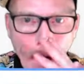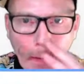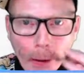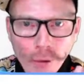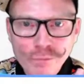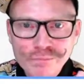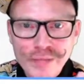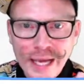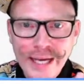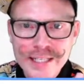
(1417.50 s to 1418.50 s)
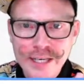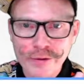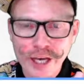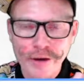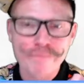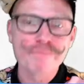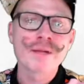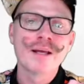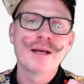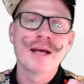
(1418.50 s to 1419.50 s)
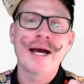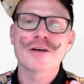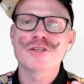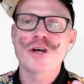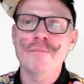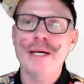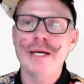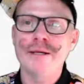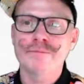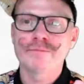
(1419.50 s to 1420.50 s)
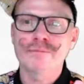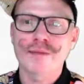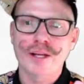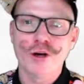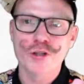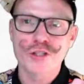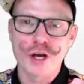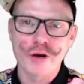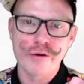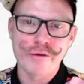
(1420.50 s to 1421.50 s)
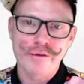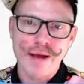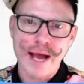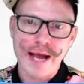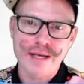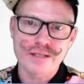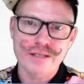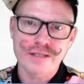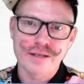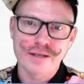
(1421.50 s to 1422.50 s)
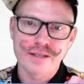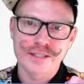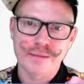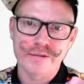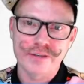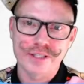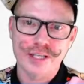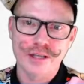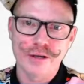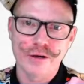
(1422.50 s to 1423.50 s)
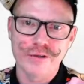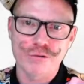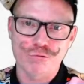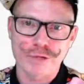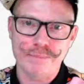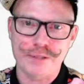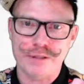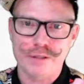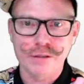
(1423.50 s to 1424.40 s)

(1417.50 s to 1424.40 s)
Cool. And here we go. Our zombie also has some of its clothes ripped.